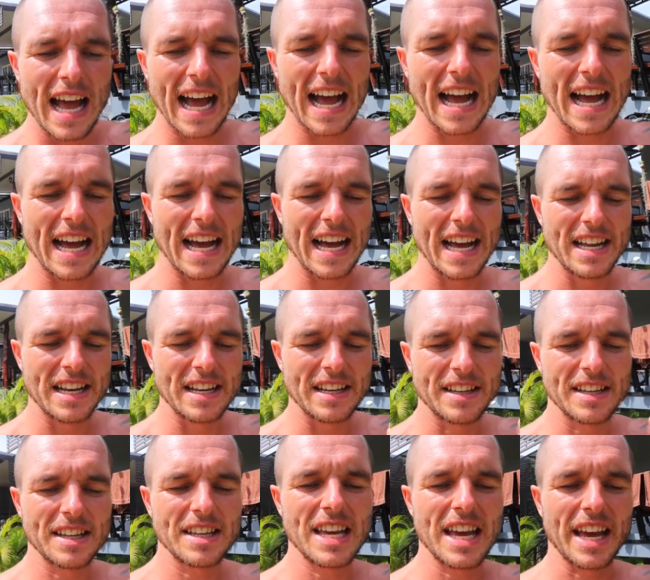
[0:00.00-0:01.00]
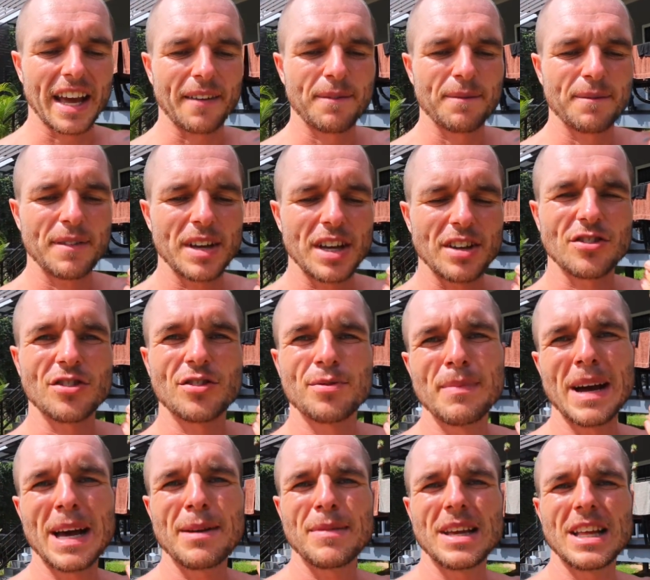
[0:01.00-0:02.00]
And yeah, it just
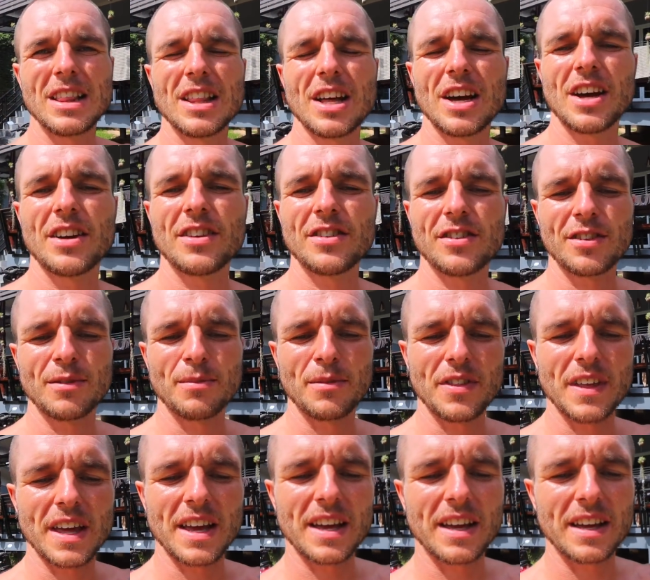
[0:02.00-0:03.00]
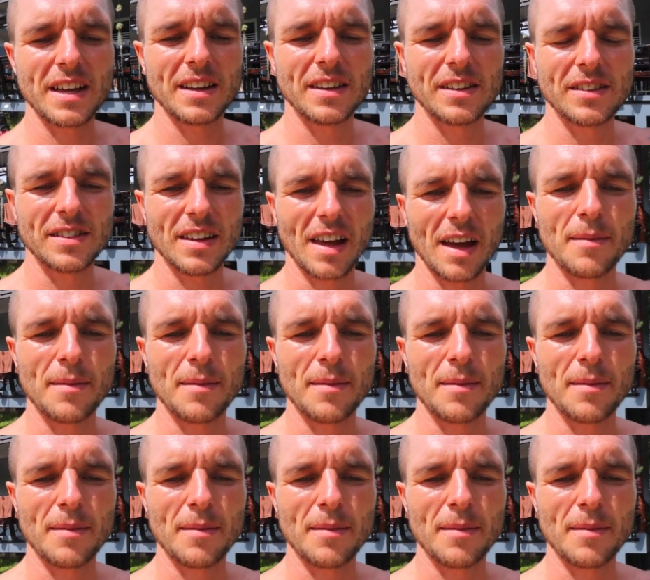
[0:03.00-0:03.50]
made me learn some things